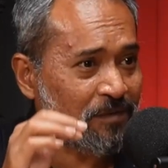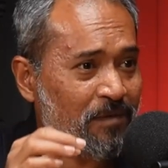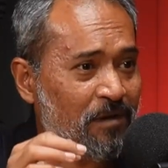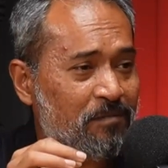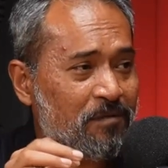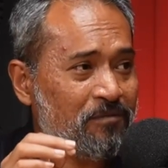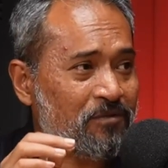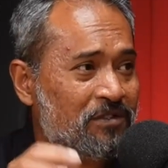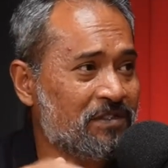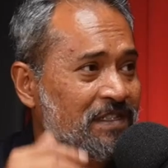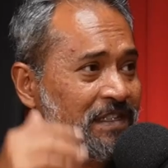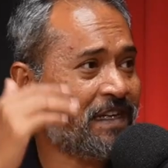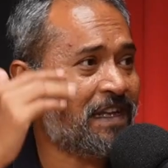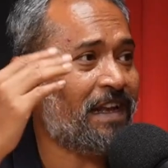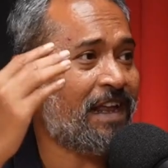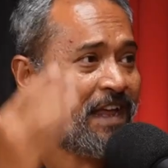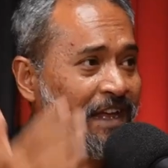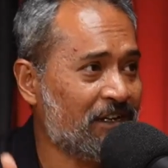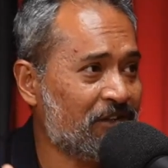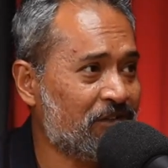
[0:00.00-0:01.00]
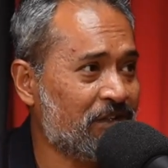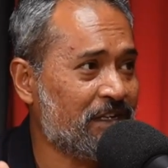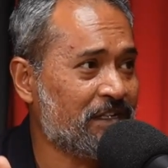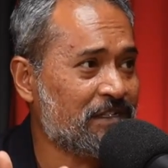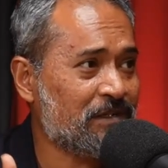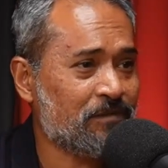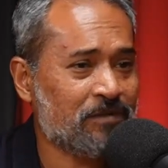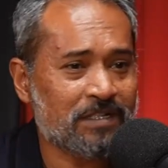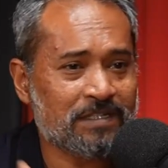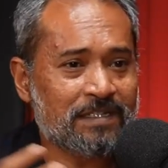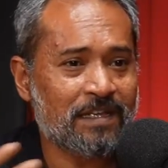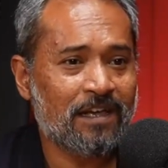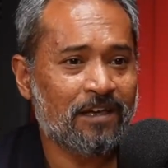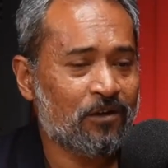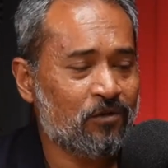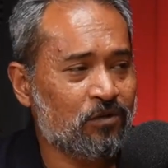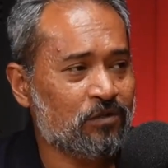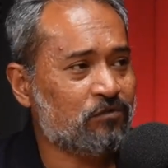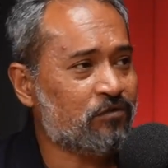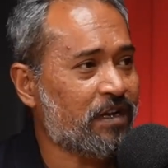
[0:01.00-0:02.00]
People used to get angry because
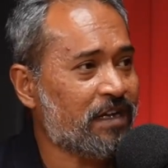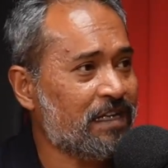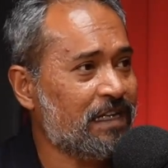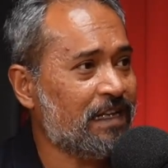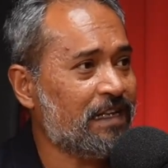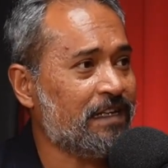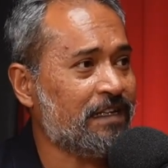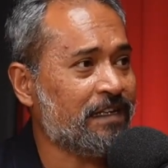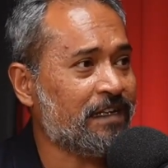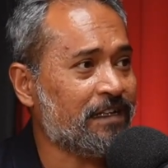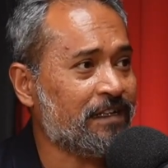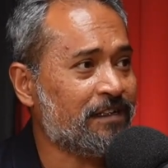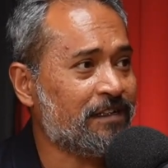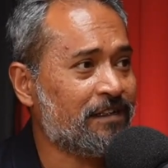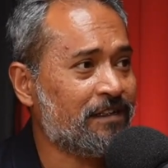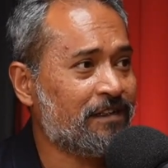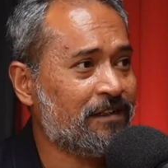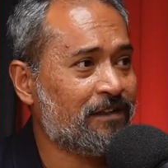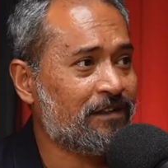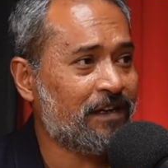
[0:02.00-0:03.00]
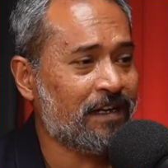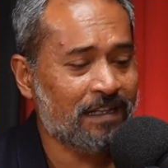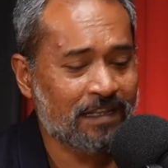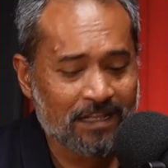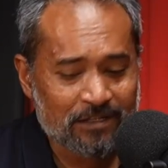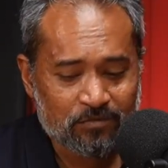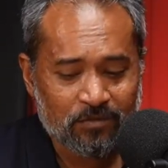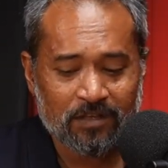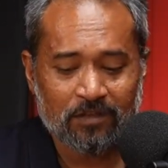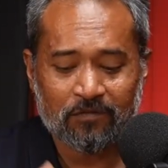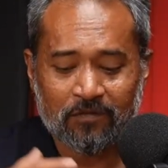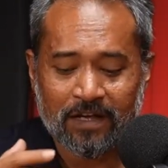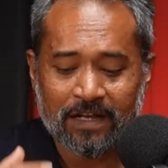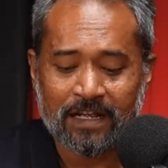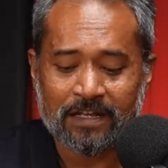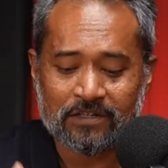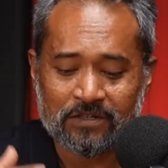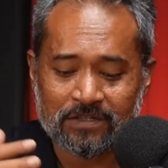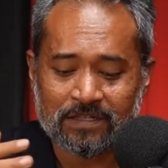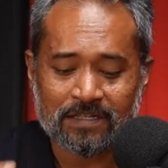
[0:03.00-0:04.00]
who's regulating it, right? And that's where the
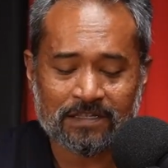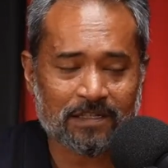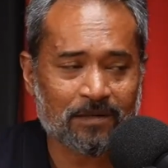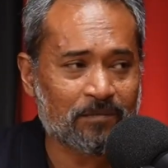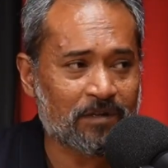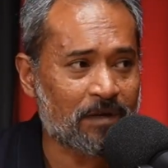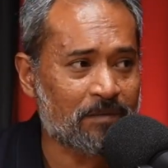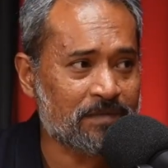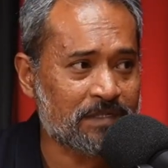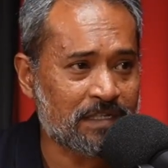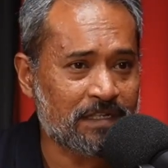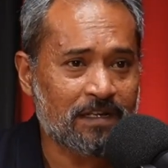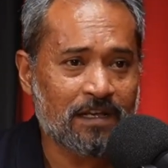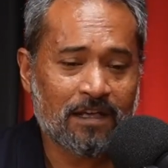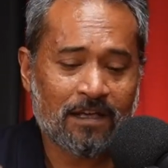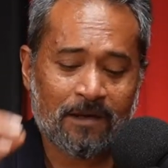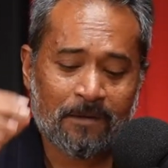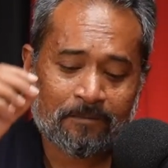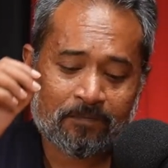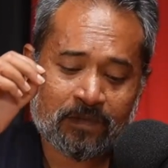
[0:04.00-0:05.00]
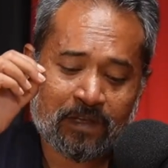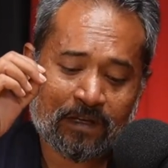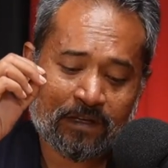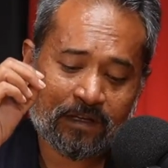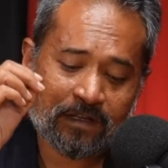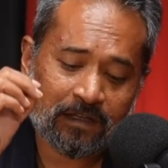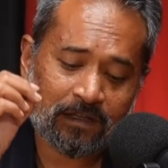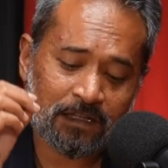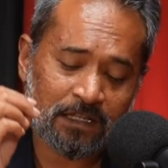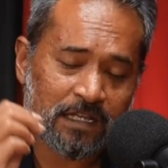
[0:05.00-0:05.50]
financial system comes in. Legal